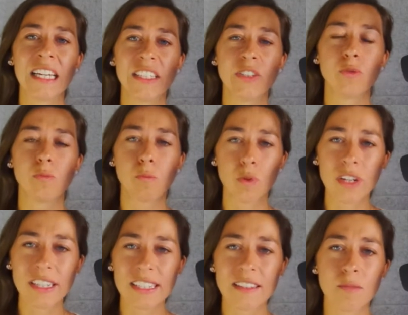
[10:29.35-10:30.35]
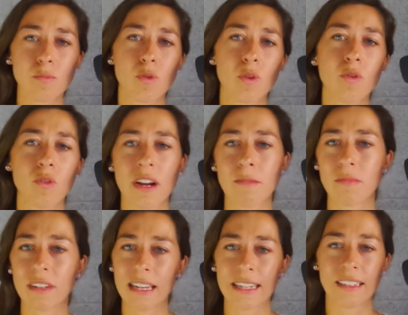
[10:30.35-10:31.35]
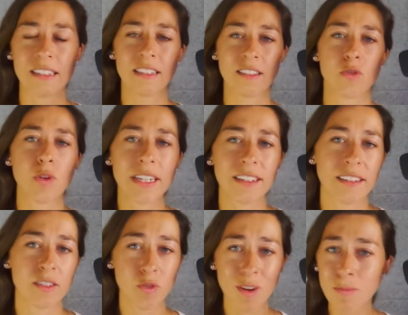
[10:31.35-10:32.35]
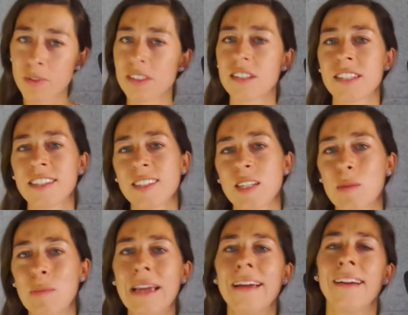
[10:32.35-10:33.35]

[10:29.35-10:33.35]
You put it in the program like in a drag and drop system,